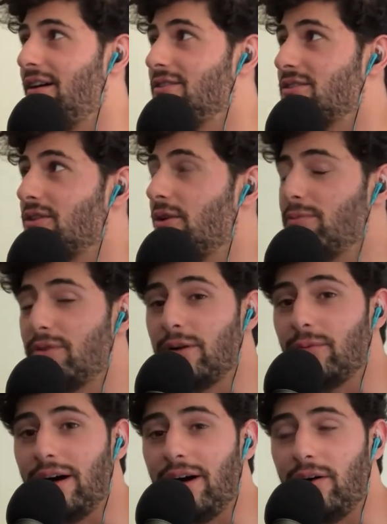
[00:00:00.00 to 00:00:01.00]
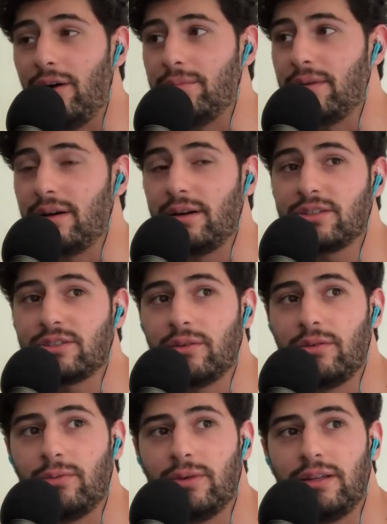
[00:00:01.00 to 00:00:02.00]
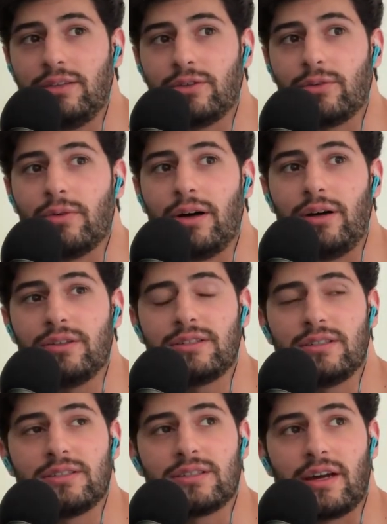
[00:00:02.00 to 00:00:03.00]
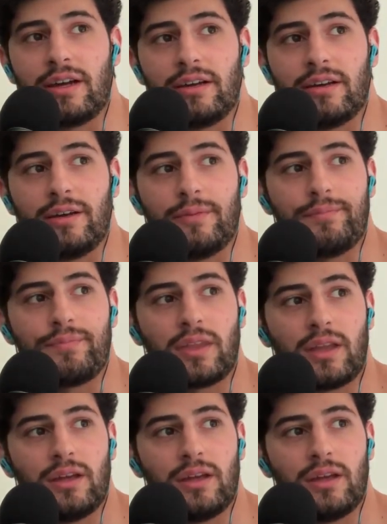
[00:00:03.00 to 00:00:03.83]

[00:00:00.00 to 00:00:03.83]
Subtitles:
It's going pretty well. I'm actually really doing well since I'm